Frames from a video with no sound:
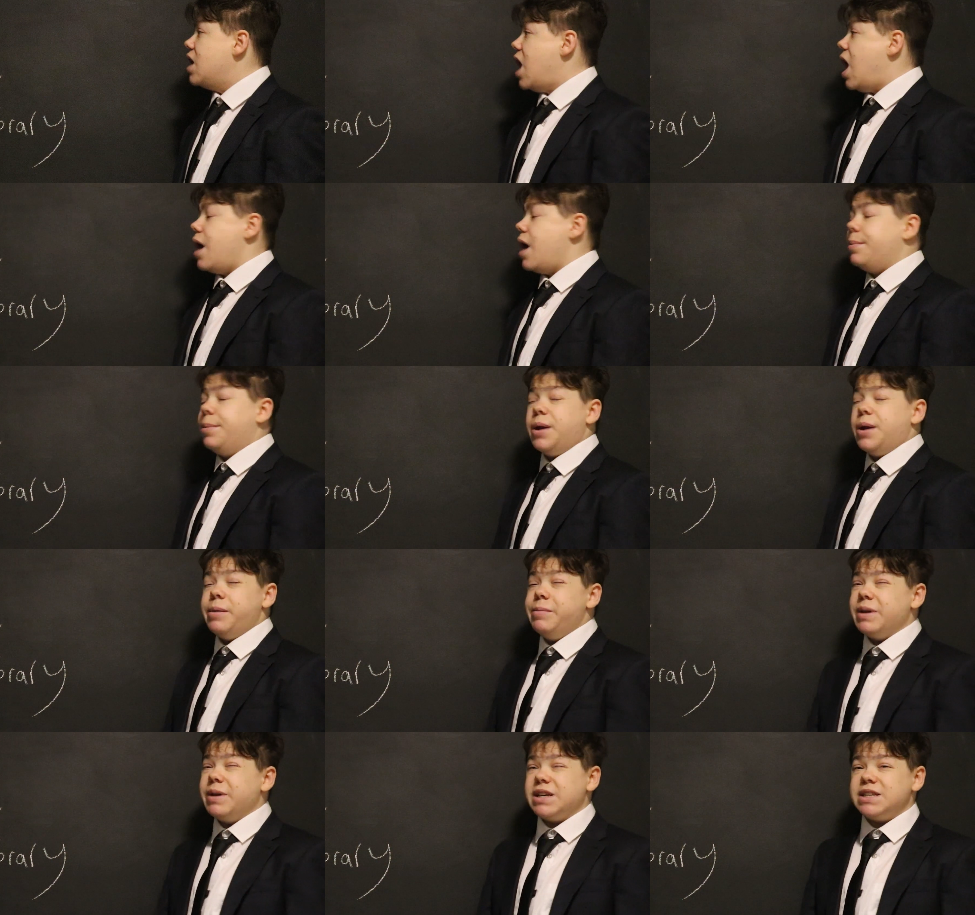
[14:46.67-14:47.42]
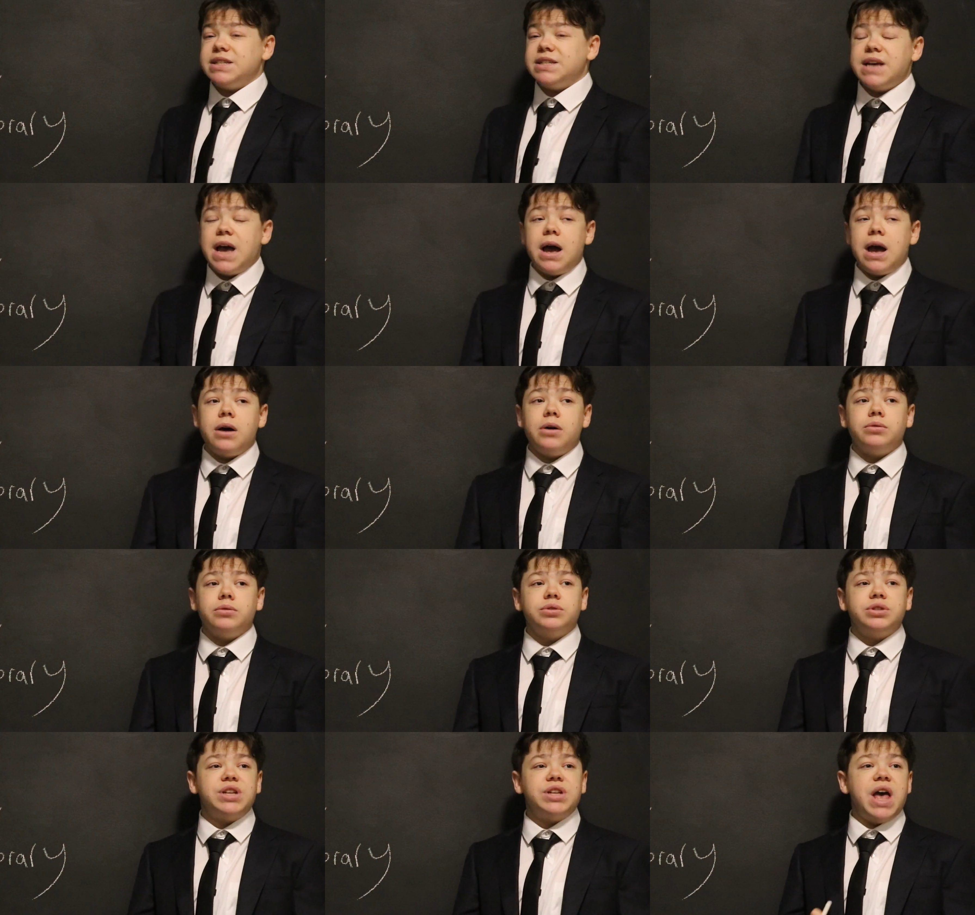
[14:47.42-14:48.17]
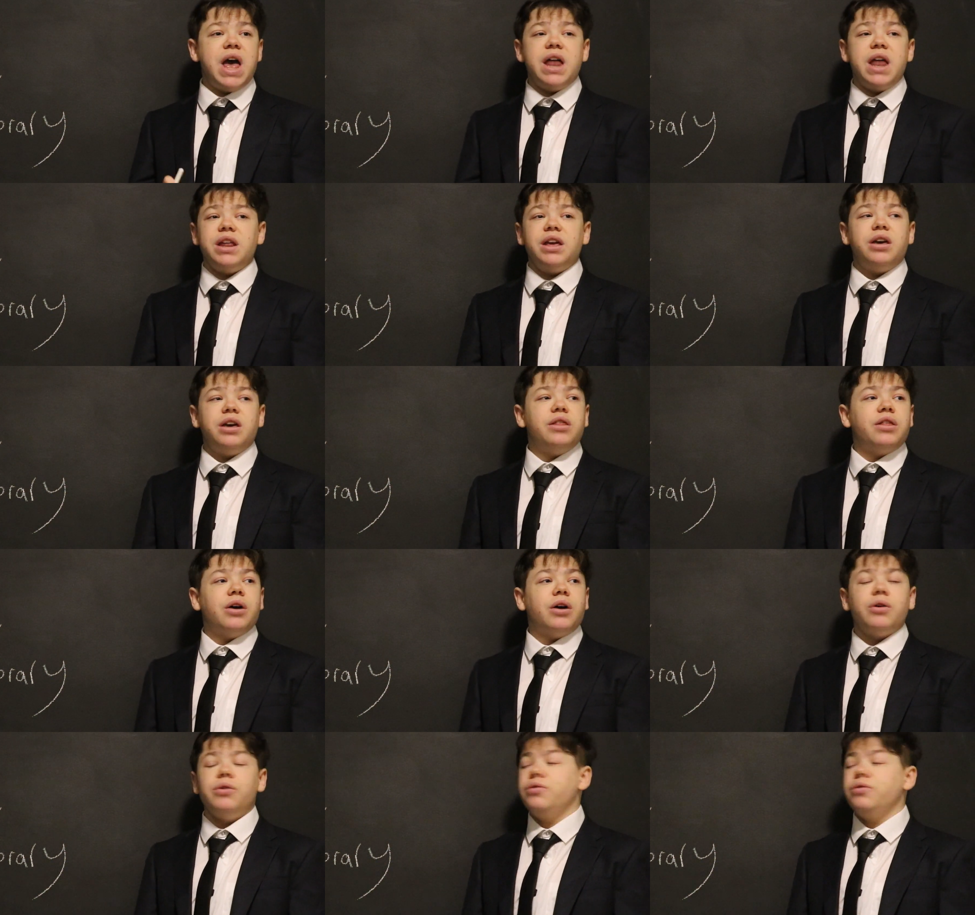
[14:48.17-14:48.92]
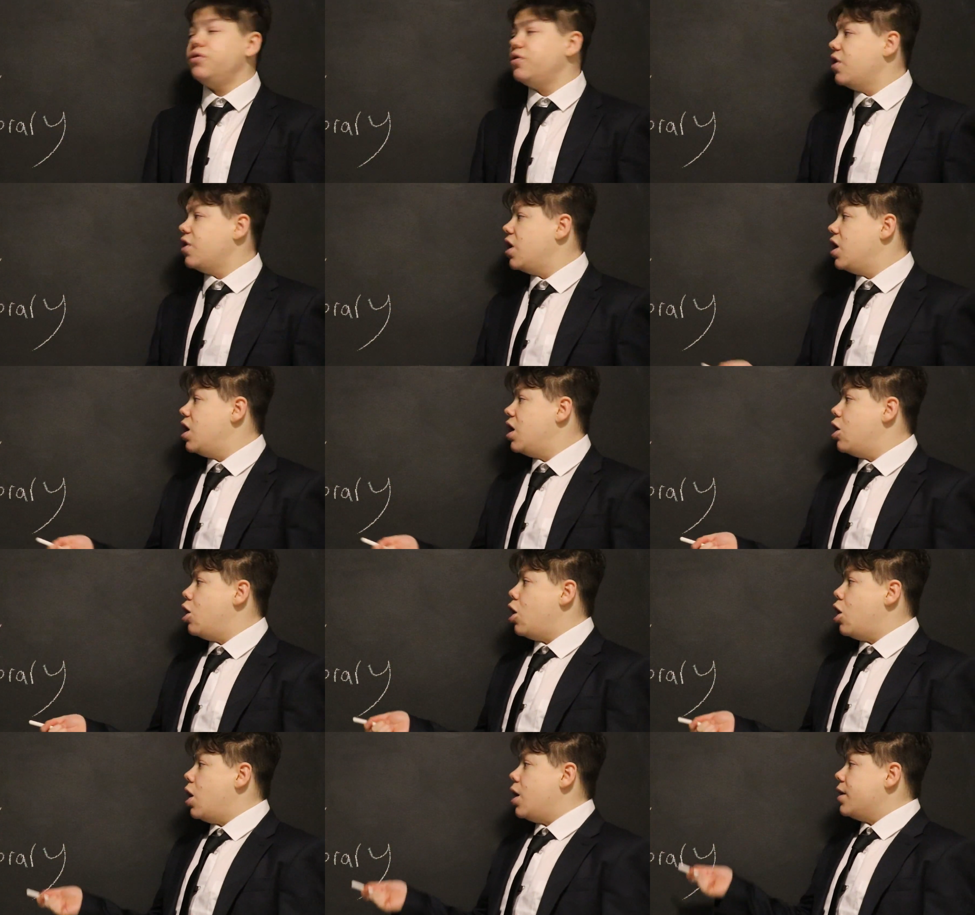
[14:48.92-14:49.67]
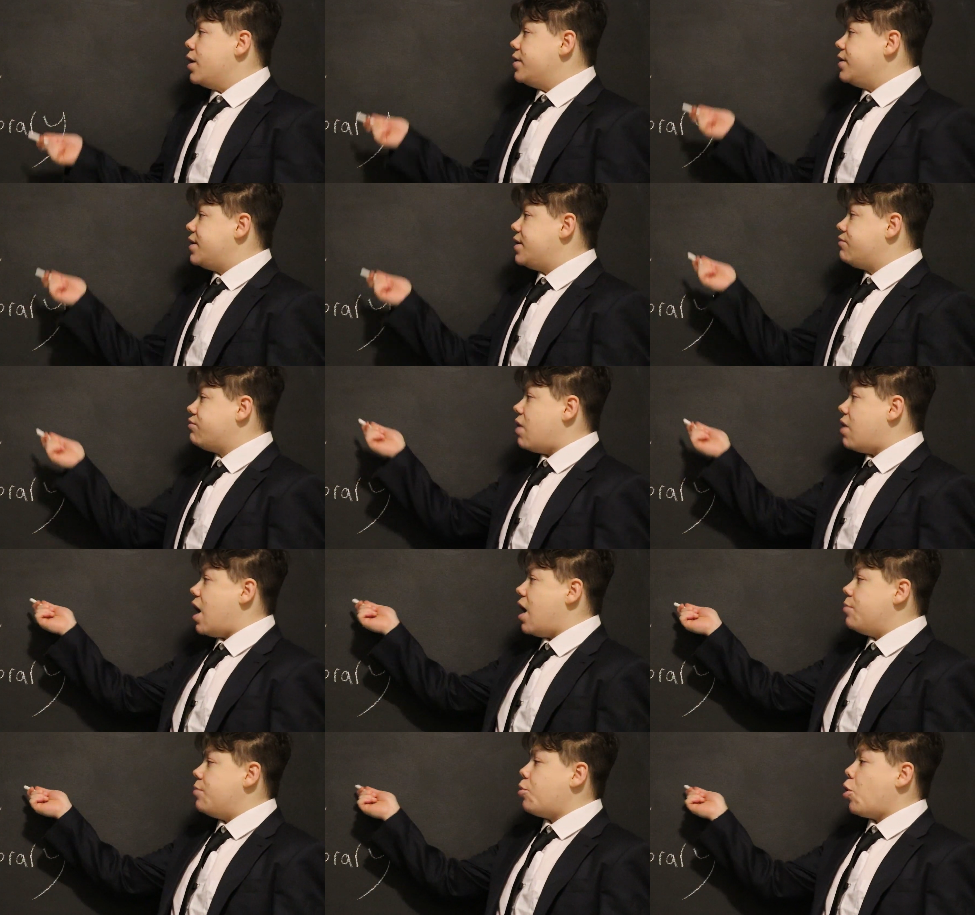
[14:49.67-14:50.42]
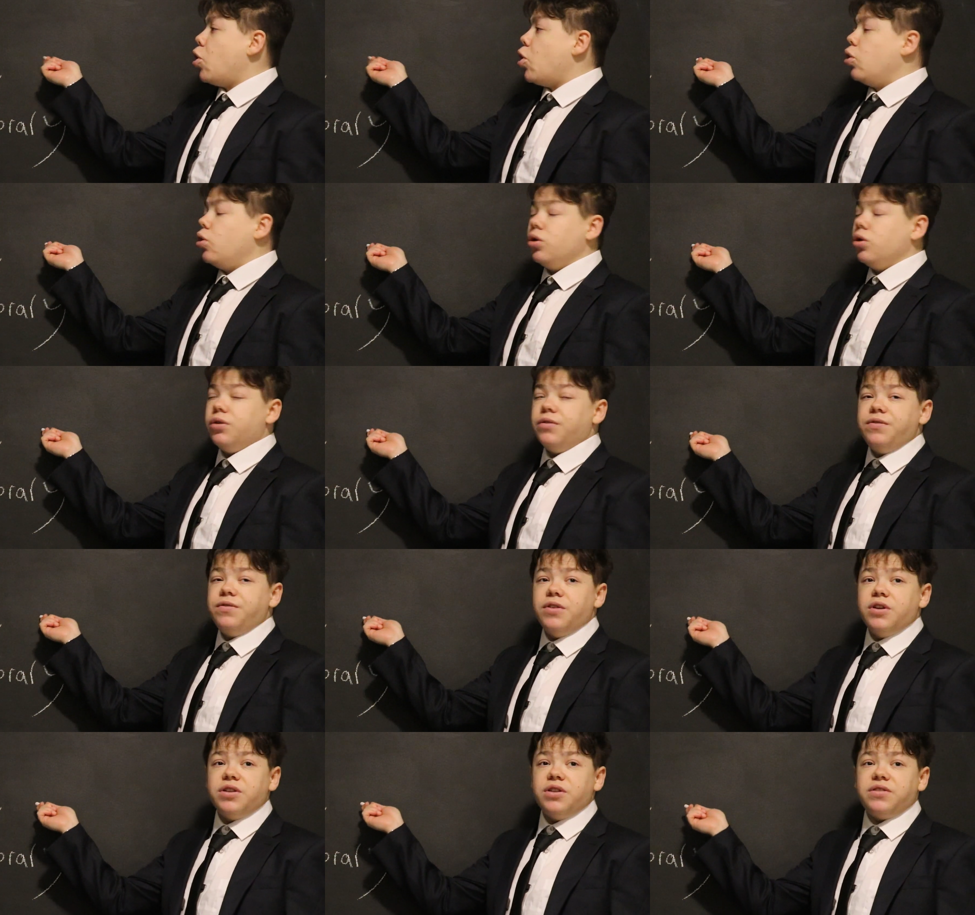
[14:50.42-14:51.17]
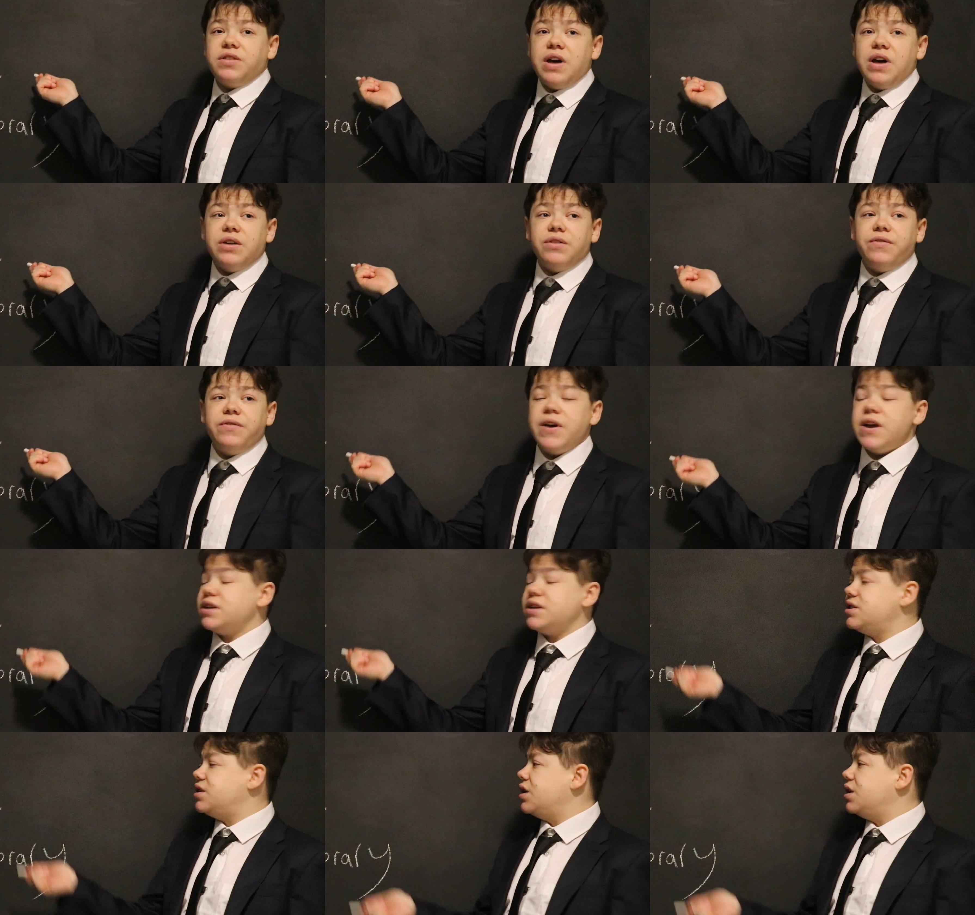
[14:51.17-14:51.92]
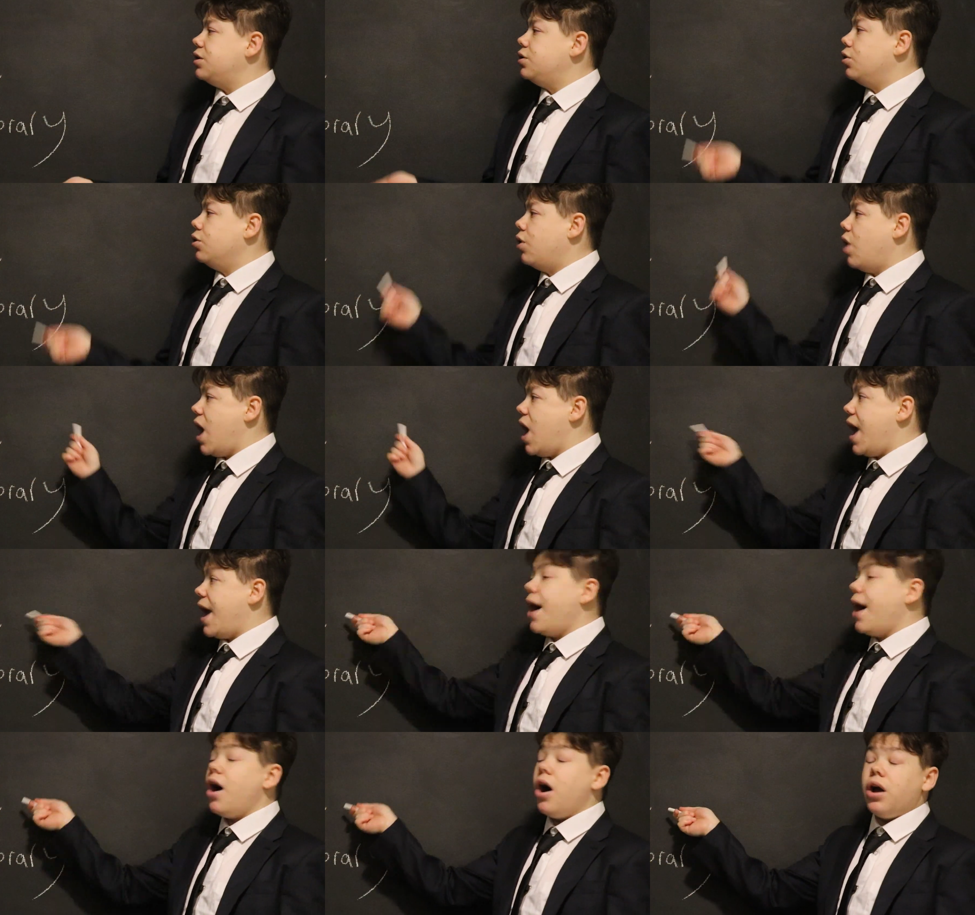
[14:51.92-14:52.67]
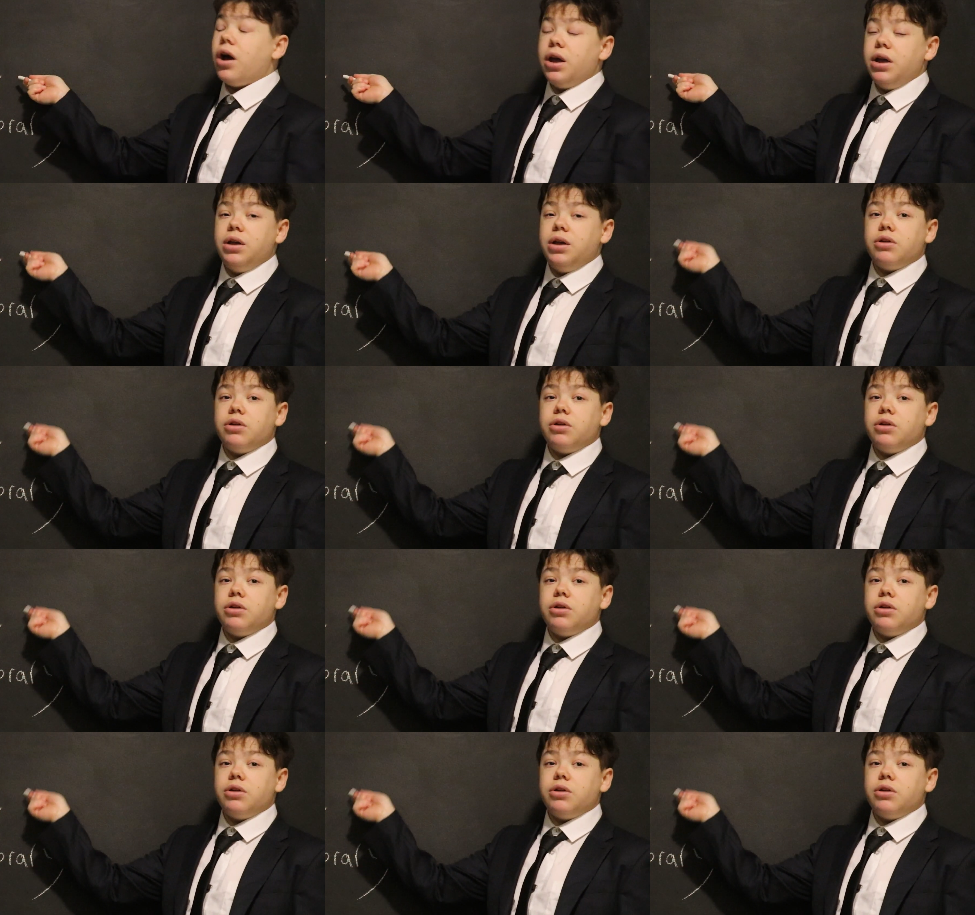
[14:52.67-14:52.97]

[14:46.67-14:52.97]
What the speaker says: Epidemic Sounds, any of those. Grab all of the sound effects that your AI